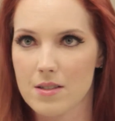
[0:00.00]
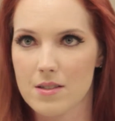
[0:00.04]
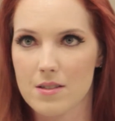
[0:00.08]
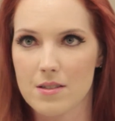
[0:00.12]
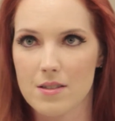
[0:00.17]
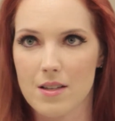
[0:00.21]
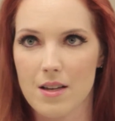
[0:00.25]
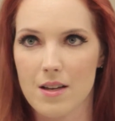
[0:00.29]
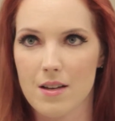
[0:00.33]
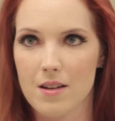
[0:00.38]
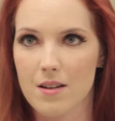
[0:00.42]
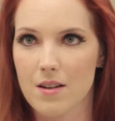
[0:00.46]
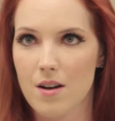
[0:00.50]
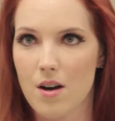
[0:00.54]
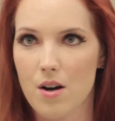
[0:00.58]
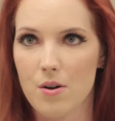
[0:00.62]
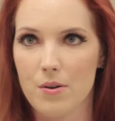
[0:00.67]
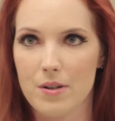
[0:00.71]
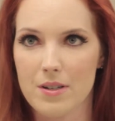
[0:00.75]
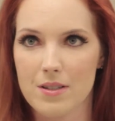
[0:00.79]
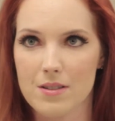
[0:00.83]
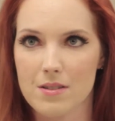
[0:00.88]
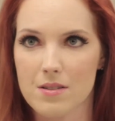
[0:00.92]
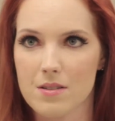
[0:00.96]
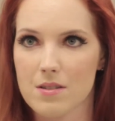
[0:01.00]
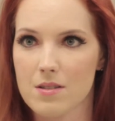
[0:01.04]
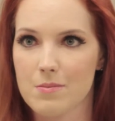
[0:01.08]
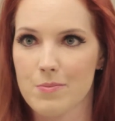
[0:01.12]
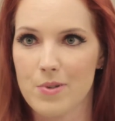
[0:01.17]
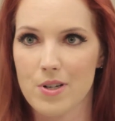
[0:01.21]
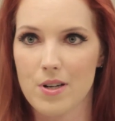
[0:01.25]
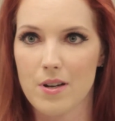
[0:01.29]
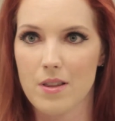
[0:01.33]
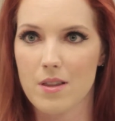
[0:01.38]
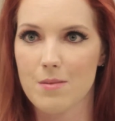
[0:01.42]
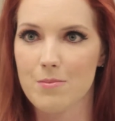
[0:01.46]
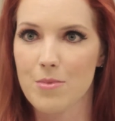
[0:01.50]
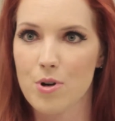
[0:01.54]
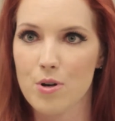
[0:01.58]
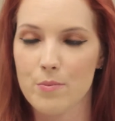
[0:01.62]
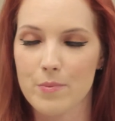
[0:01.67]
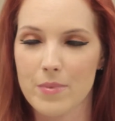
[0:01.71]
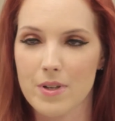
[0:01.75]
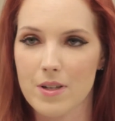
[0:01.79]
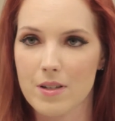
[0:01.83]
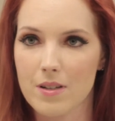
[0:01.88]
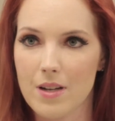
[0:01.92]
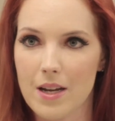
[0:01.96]
It's always spur of the
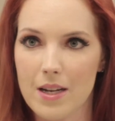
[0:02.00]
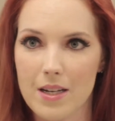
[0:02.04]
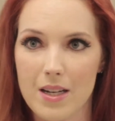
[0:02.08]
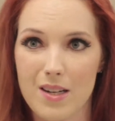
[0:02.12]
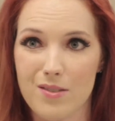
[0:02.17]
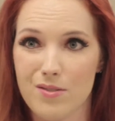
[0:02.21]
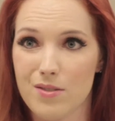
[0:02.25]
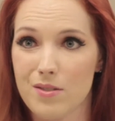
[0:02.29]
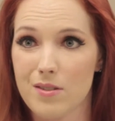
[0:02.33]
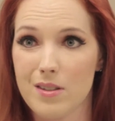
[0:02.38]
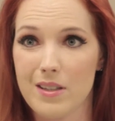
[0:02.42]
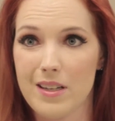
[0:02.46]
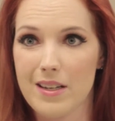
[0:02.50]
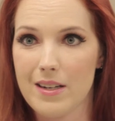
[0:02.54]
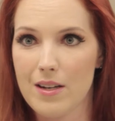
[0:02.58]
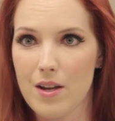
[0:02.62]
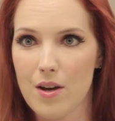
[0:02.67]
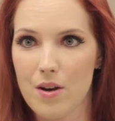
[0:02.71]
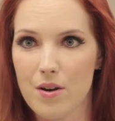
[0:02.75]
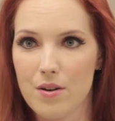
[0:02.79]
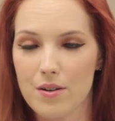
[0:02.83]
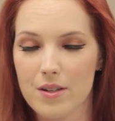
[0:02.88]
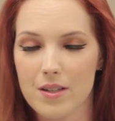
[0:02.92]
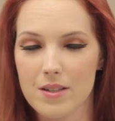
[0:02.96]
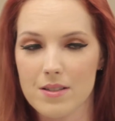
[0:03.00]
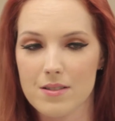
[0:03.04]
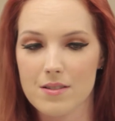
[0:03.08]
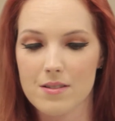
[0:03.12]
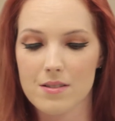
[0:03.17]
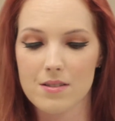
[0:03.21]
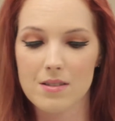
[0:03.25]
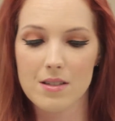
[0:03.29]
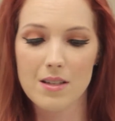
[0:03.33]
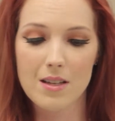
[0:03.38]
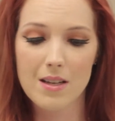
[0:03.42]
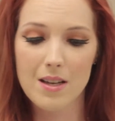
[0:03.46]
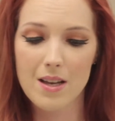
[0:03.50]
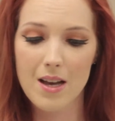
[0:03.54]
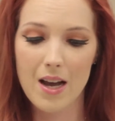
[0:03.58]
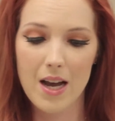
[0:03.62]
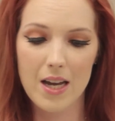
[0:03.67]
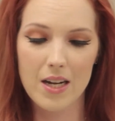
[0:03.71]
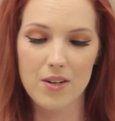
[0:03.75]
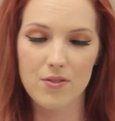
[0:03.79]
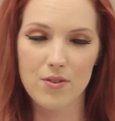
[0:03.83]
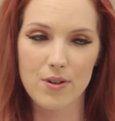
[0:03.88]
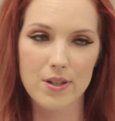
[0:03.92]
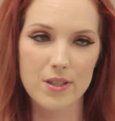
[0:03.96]
moment. I never really know, because
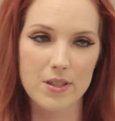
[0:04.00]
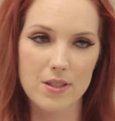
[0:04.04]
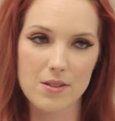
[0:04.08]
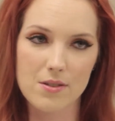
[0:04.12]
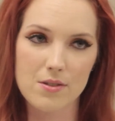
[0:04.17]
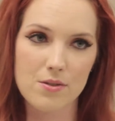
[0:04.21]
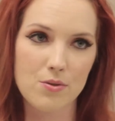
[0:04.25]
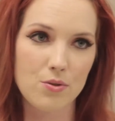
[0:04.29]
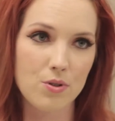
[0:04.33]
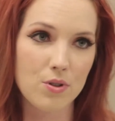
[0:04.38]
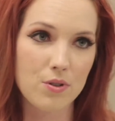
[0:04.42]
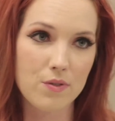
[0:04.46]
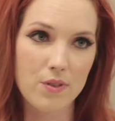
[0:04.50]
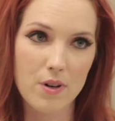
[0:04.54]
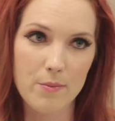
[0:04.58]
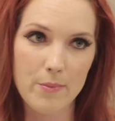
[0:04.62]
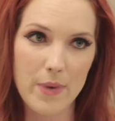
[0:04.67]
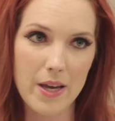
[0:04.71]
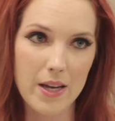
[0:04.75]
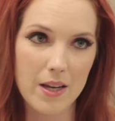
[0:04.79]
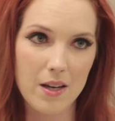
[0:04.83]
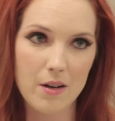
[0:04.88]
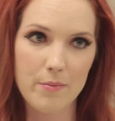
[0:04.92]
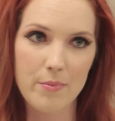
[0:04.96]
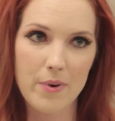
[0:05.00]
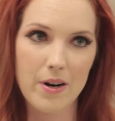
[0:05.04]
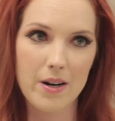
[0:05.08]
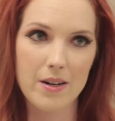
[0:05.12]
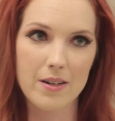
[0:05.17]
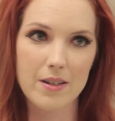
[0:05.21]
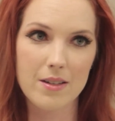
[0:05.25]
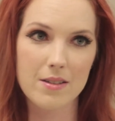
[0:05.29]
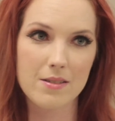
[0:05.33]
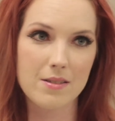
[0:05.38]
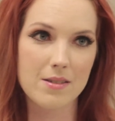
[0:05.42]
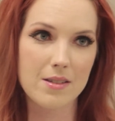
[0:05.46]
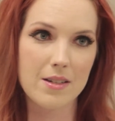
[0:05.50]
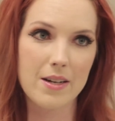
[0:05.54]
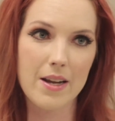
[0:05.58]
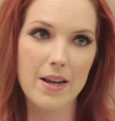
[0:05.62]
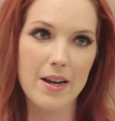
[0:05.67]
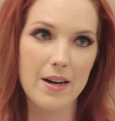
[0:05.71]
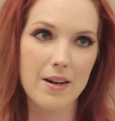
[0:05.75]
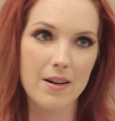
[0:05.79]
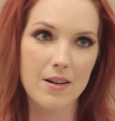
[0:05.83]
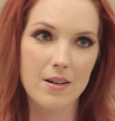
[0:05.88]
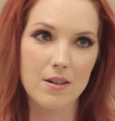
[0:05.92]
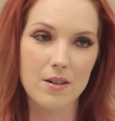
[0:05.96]
I never went to school for makeup artists
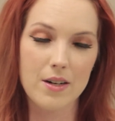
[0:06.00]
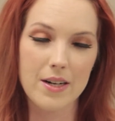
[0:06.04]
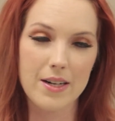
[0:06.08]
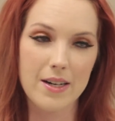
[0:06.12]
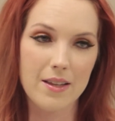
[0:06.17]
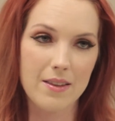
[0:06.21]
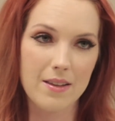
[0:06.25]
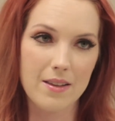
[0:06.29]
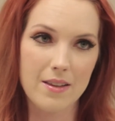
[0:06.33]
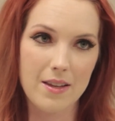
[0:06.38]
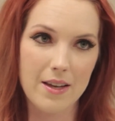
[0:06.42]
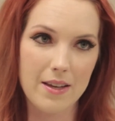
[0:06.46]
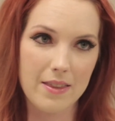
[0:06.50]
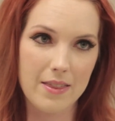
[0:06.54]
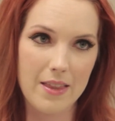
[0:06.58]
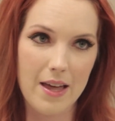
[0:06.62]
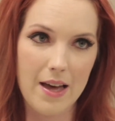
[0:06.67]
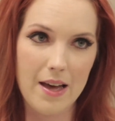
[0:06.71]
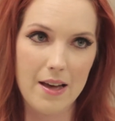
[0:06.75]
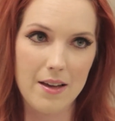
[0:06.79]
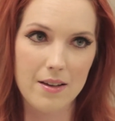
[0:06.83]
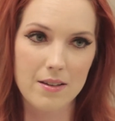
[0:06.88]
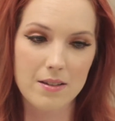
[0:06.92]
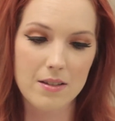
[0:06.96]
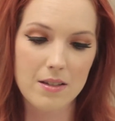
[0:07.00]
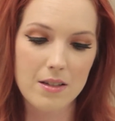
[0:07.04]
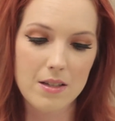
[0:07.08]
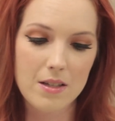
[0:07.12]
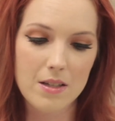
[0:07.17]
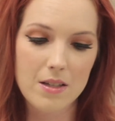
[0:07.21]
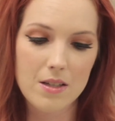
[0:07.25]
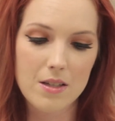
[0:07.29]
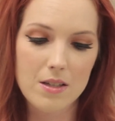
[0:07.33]
and hair or anything like that.